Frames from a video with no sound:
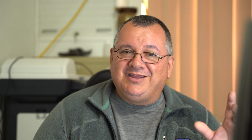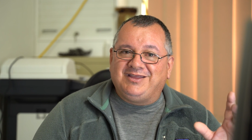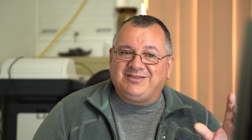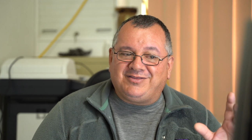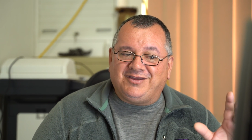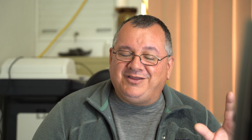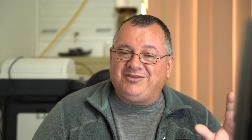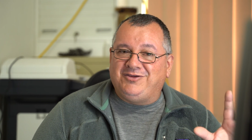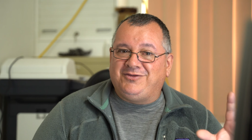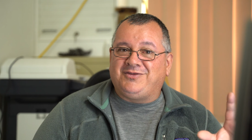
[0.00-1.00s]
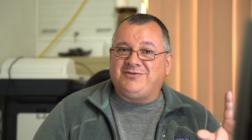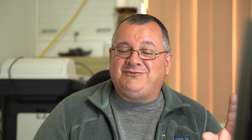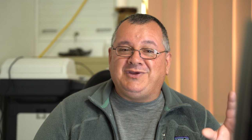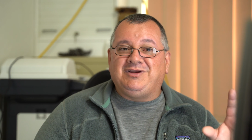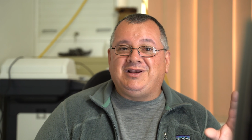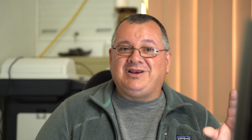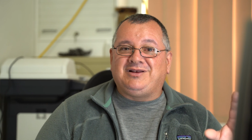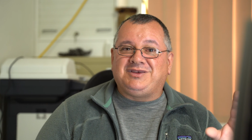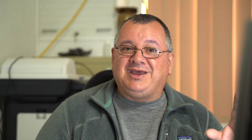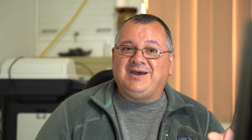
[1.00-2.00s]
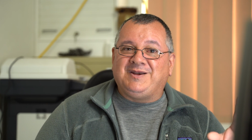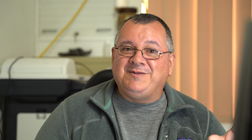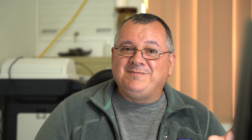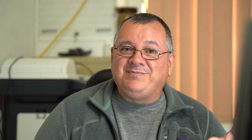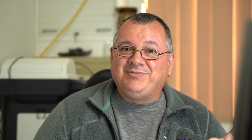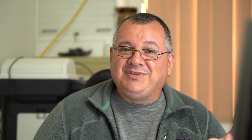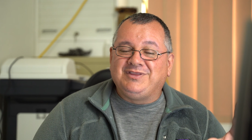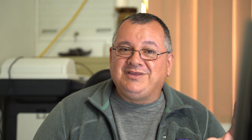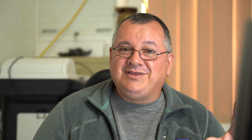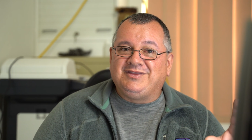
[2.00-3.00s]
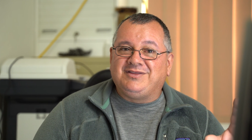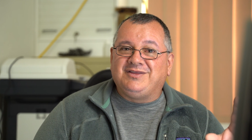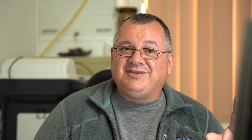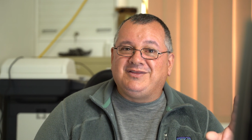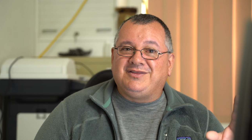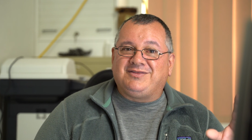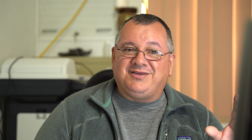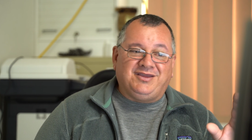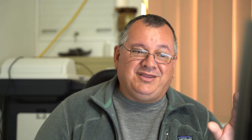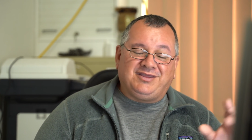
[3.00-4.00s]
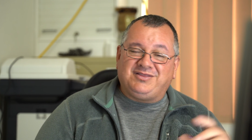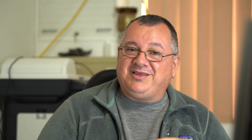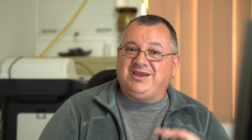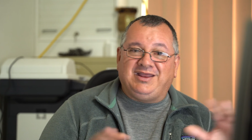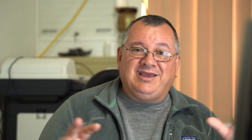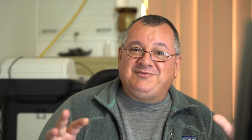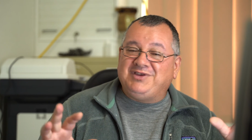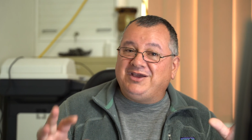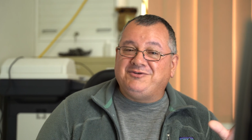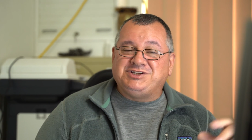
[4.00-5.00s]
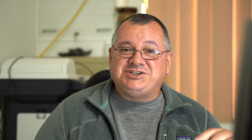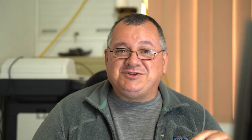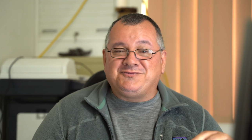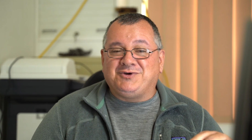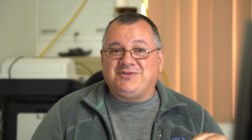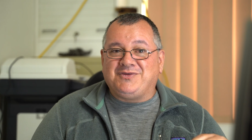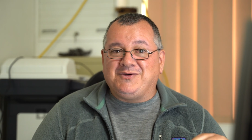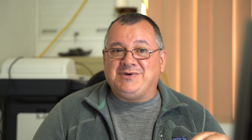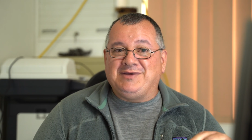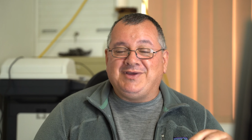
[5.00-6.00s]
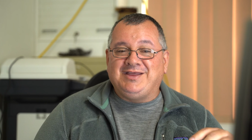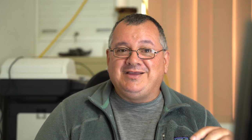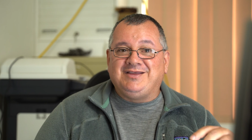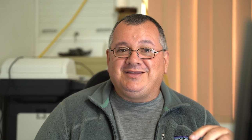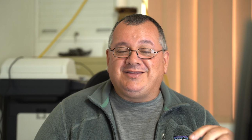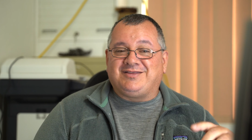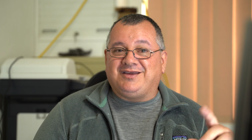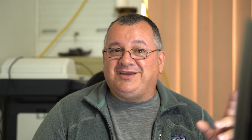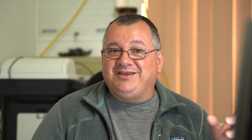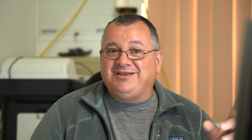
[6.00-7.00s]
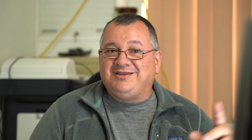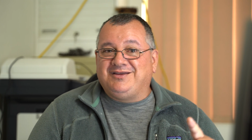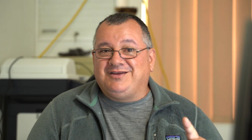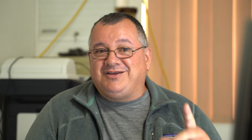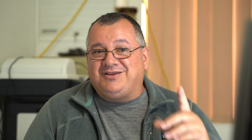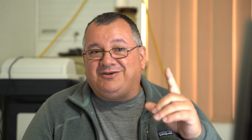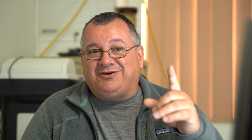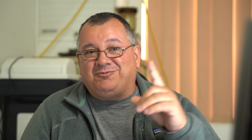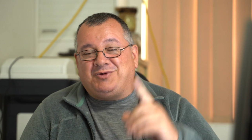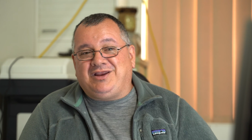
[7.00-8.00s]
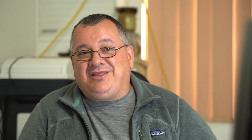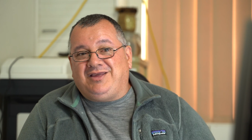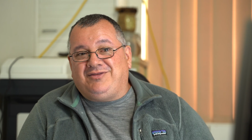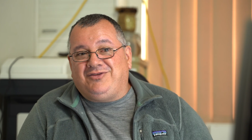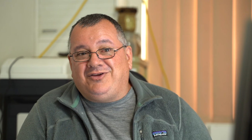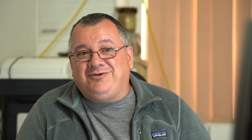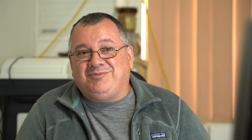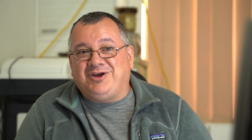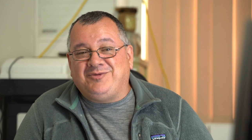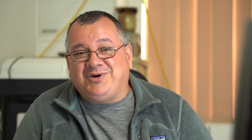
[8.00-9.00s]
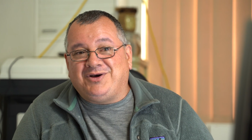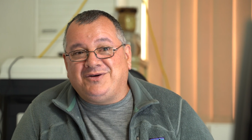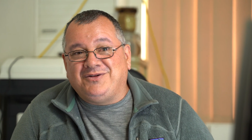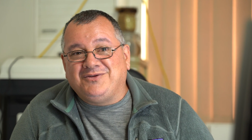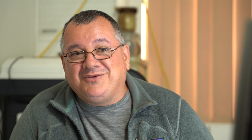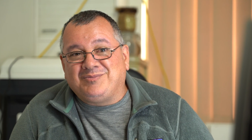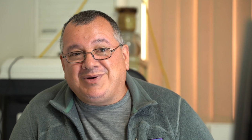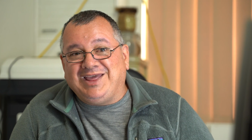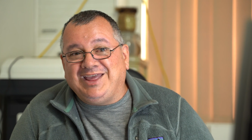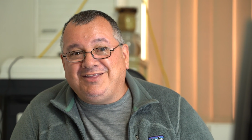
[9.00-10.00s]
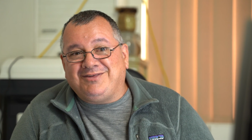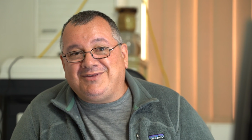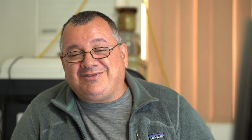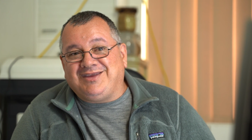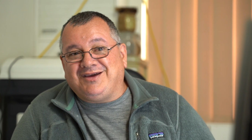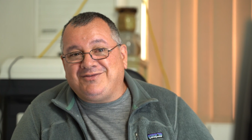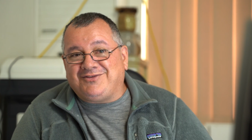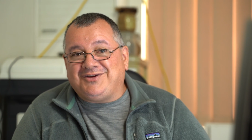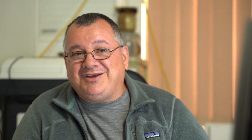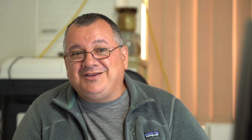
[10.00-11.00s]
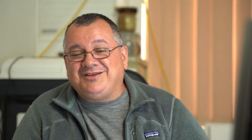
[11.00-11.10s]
So it uses very little data. So you're going to have no issues whatsoever. So you're on one of these new mobile plans for Telstra,